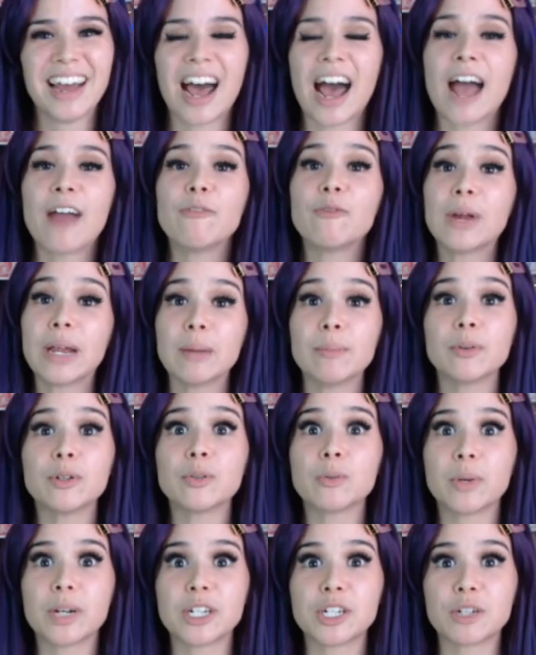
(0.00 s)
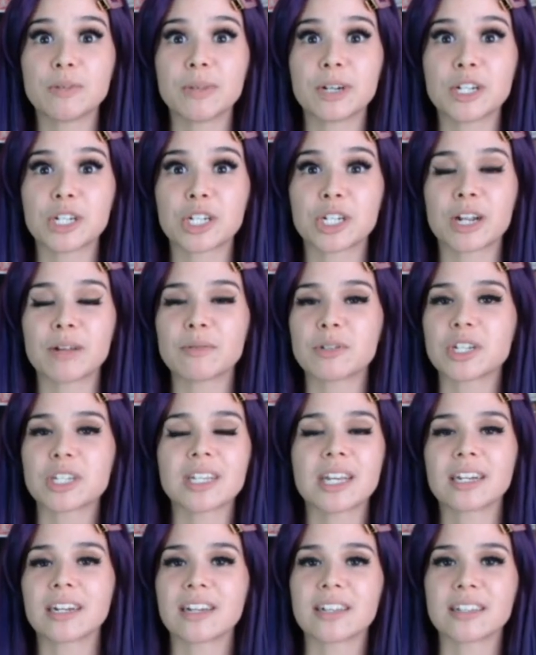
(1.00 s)
I rambled way too much and I was just
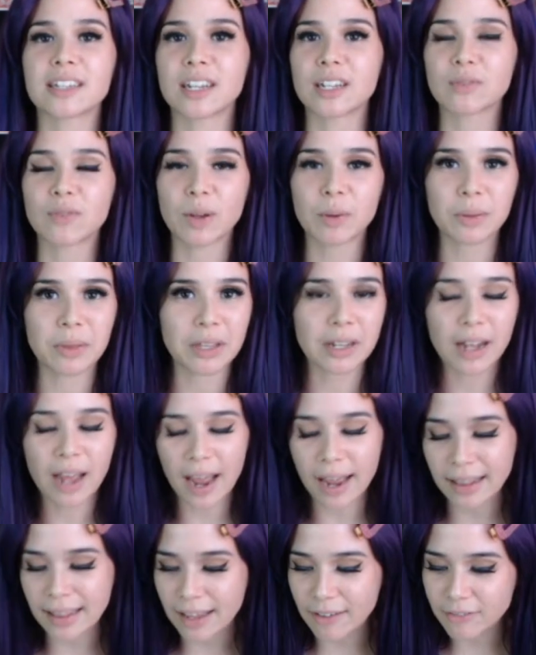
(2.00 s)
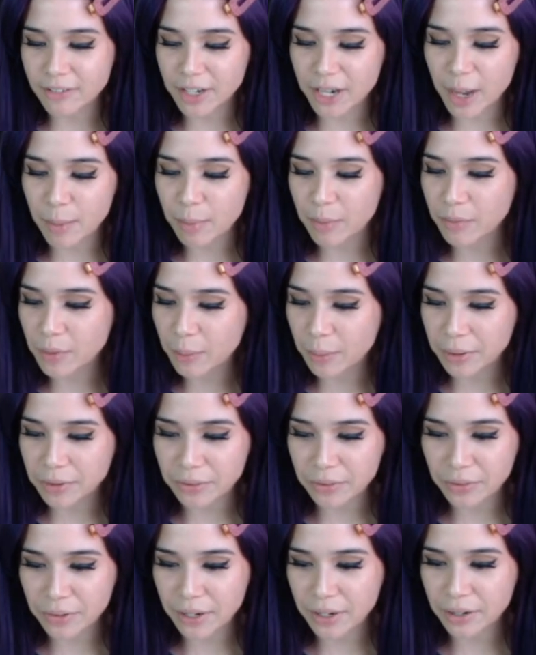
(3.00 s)
like not satisfied with it. I left it up. If you want
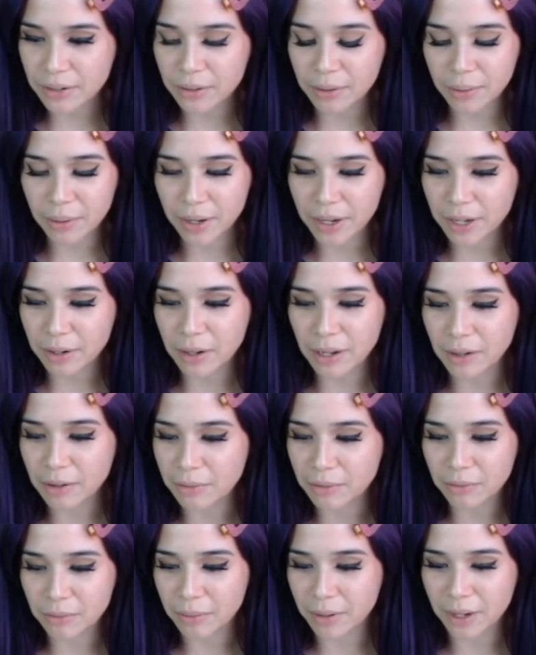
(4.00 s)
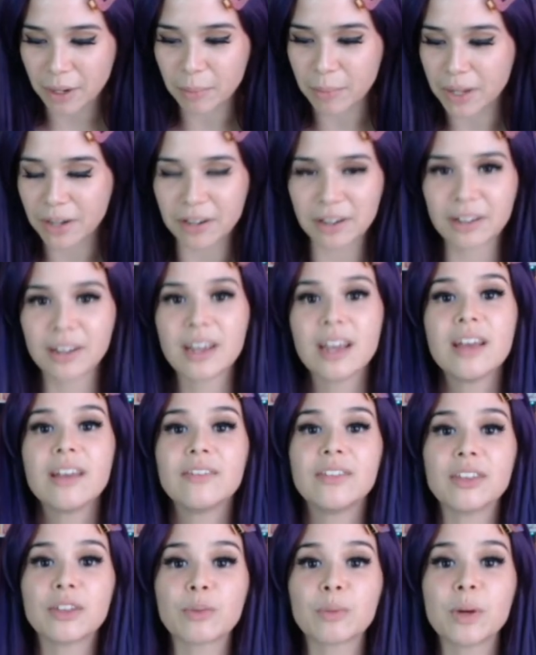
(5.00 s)
to see it, go ahead. I don't recommend
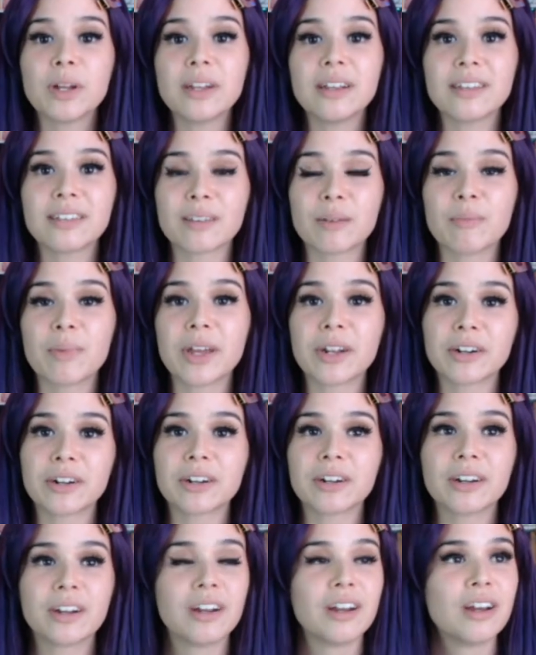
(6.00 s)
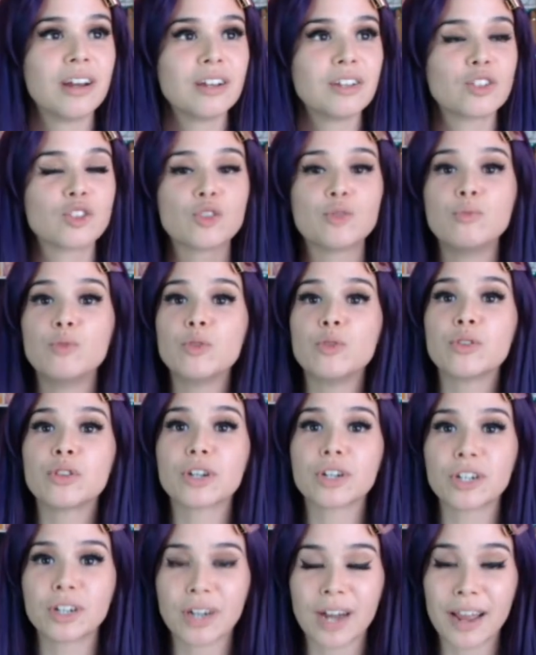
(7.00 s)
it. This one is a better,
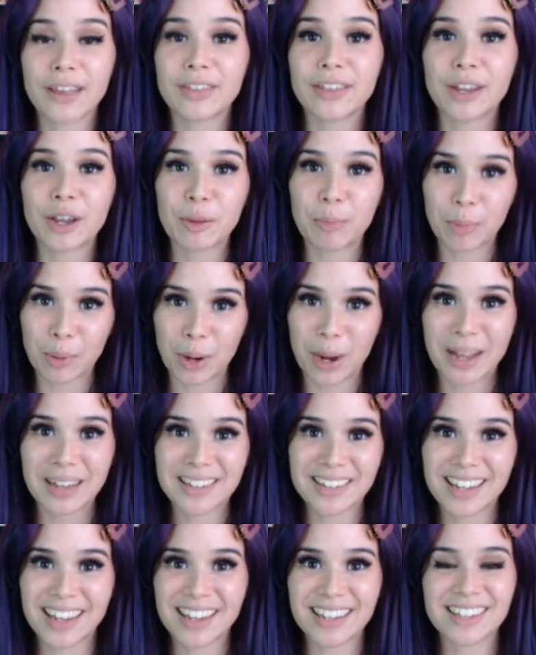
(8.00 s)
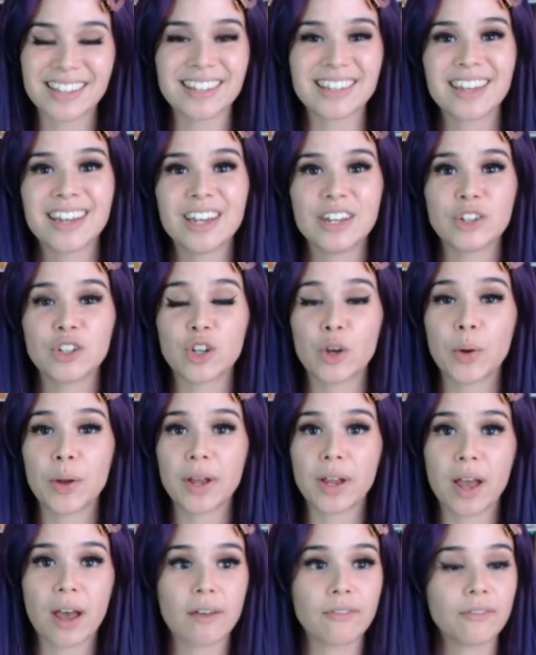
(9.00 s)
smoother, I think, process,
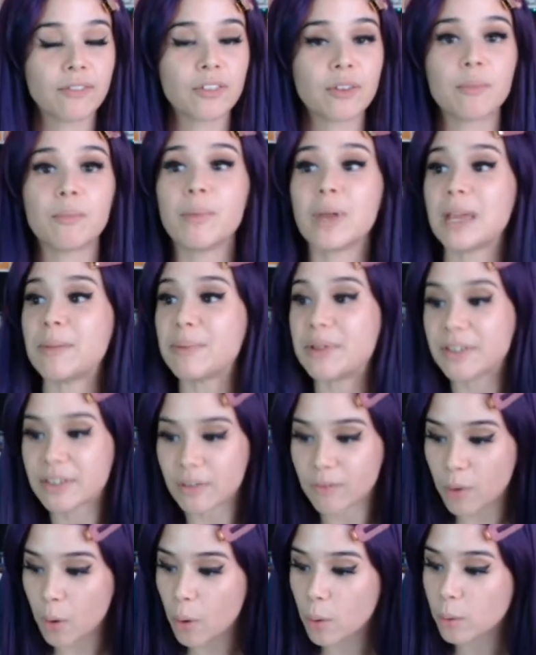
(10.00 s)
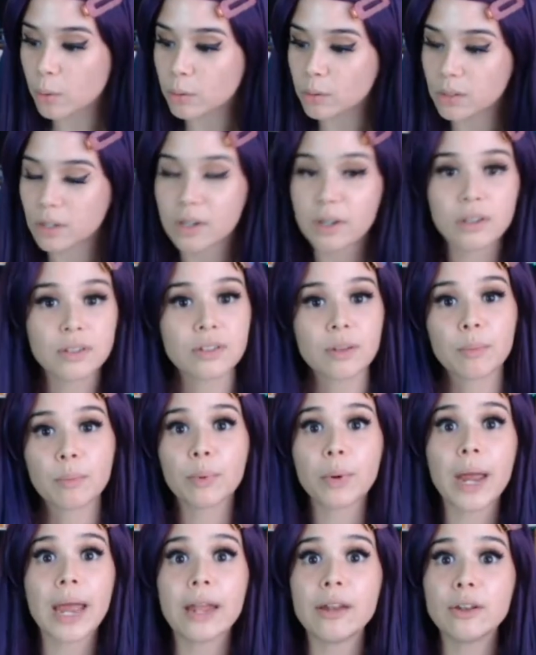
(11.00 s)
showing off some babies of old, some
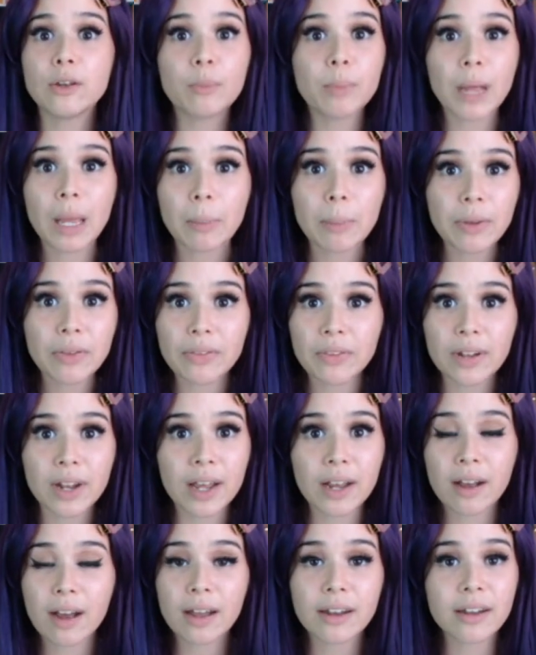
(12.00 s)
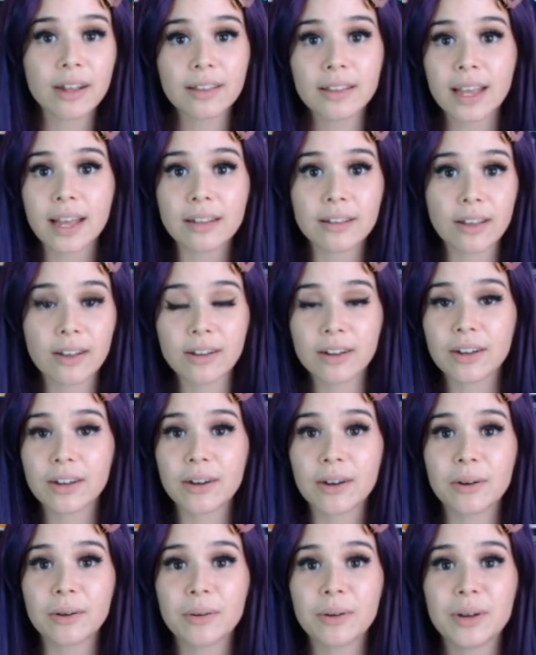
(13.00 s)
brand new babies that I got not that long
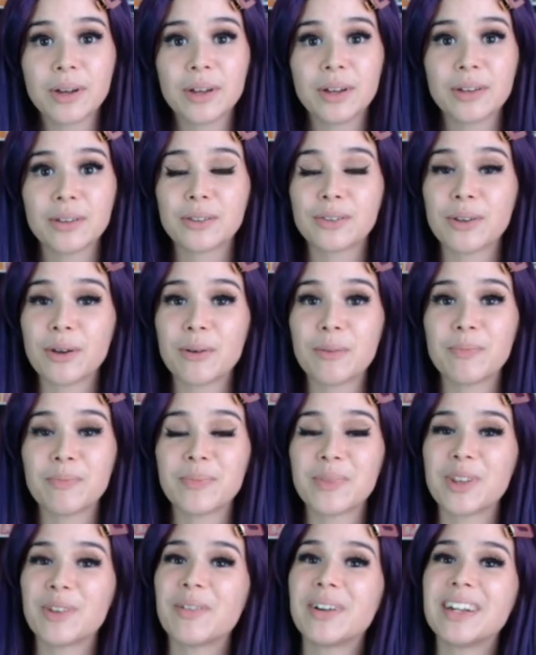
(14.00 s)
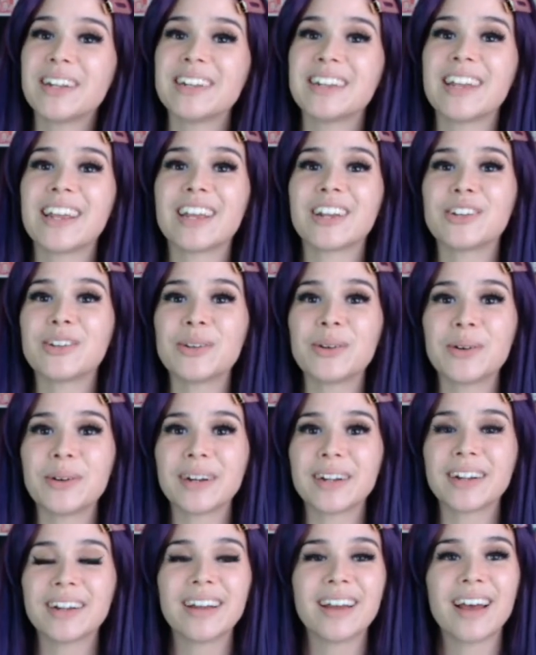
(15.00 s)
ago. So, you ready to take a
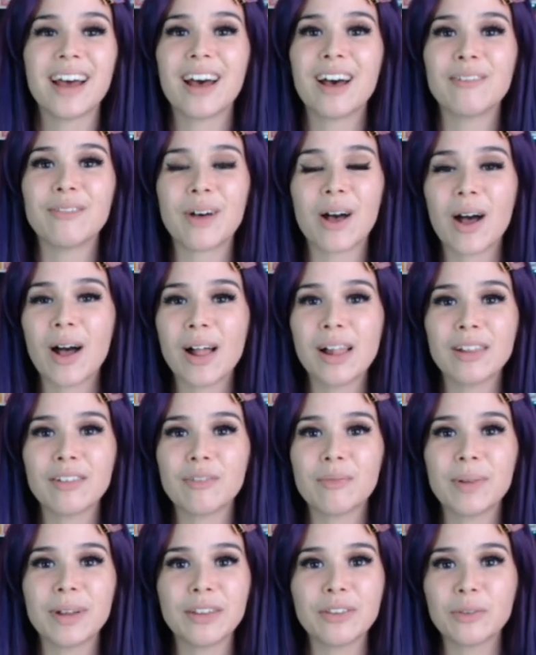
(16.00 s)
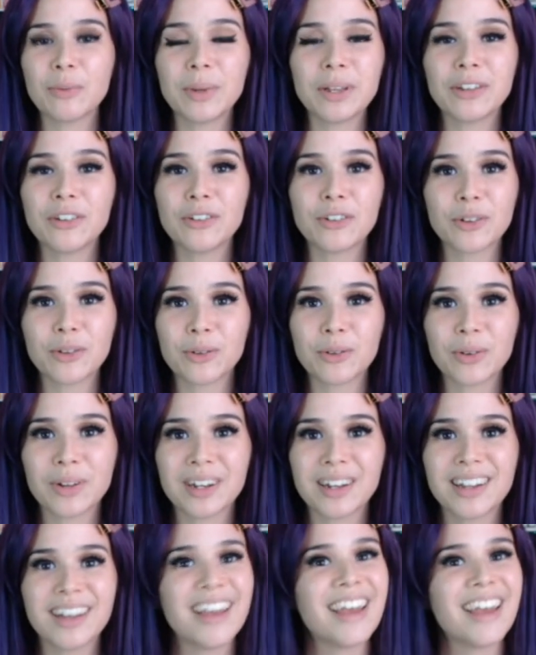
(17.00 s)
tour of all of my sweet children?